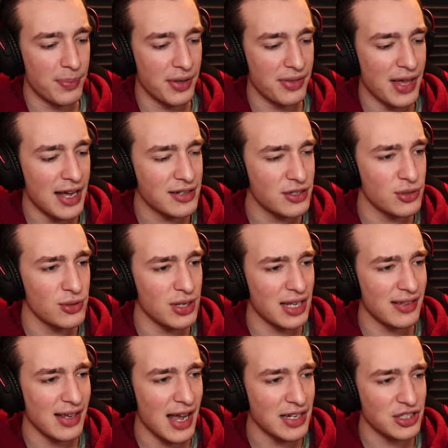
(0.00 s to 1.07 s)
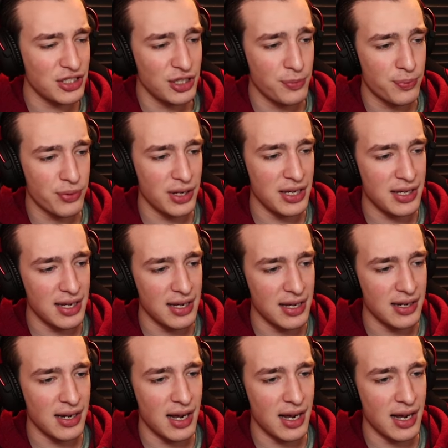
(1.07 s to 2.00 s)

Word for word: But that dude is actually pretty geared.